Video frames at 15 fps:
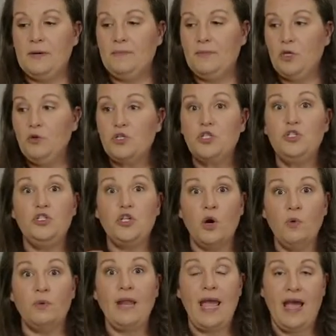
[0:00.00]
you just
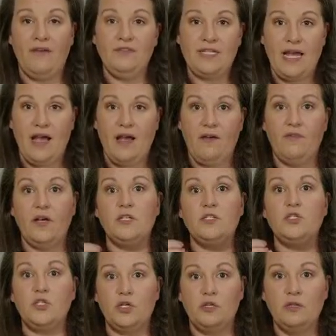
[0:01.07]
don't have to have a
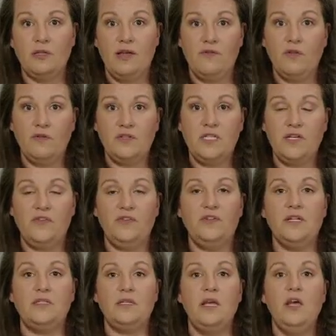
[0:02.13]
certain level of
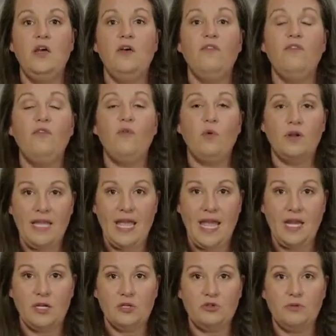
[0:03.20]
stiffness for the
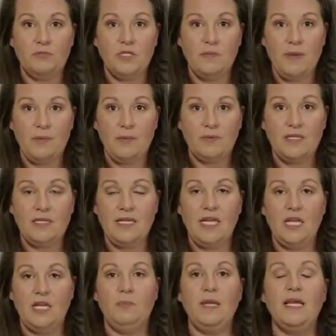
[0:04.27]
Ankarsrum to be able to
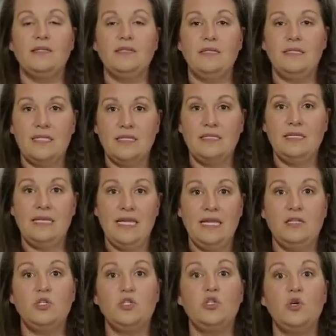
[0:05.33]
knead, because it does
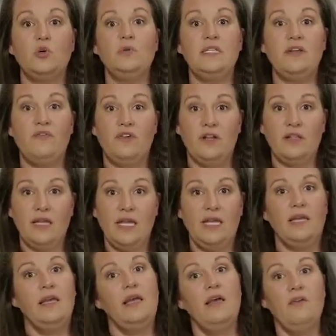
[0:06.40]
knead so differently
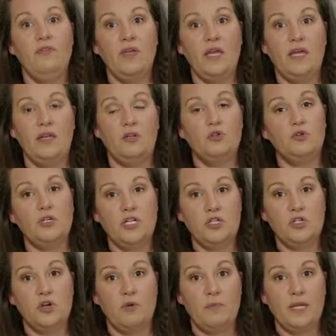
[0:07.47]
than
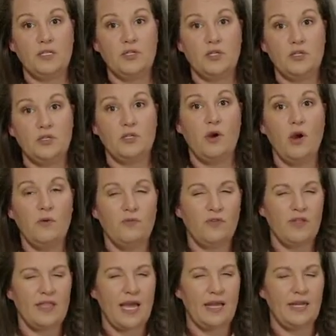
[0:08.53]
traditional mixers. So hopefully
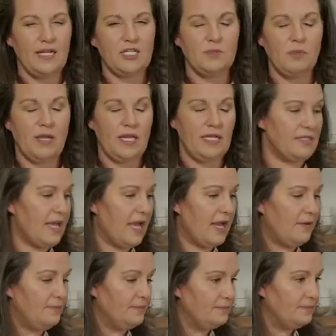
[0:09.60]
that explains that.
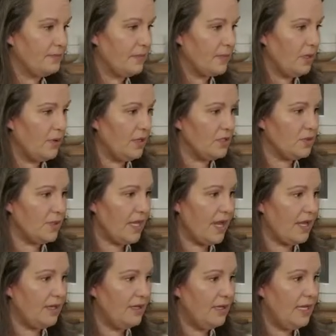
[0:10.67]
What else we
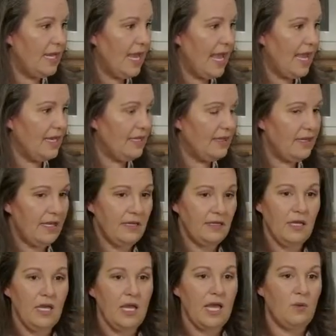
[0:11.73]
got? Anything?
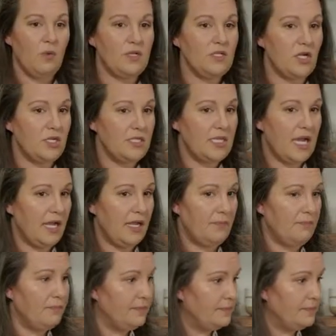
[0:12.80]
And what's our time?